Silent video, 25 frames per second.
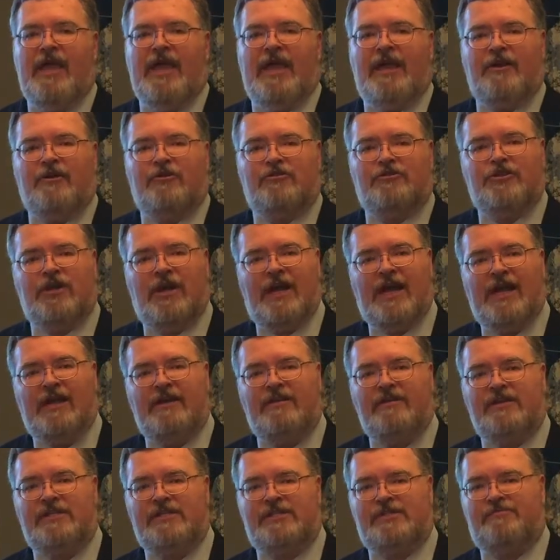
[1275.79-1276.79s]
and you're trying
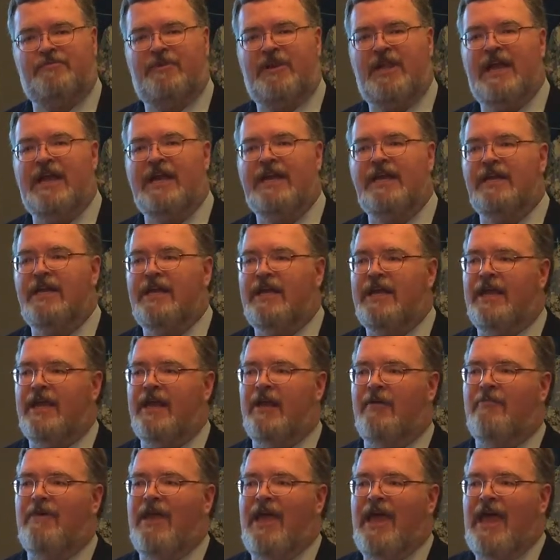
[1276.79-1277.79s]
to explain to
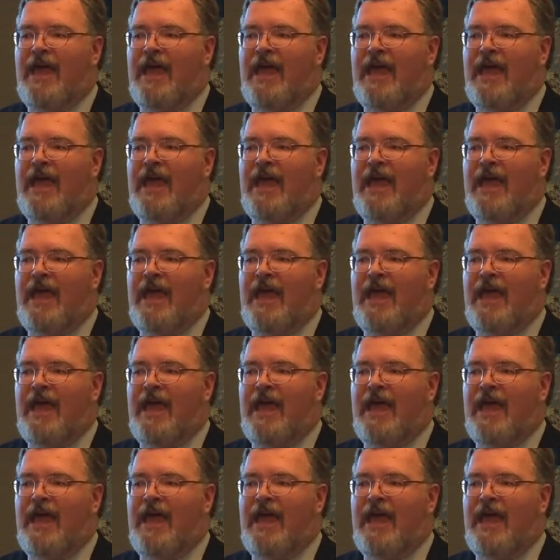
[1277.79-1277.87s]
him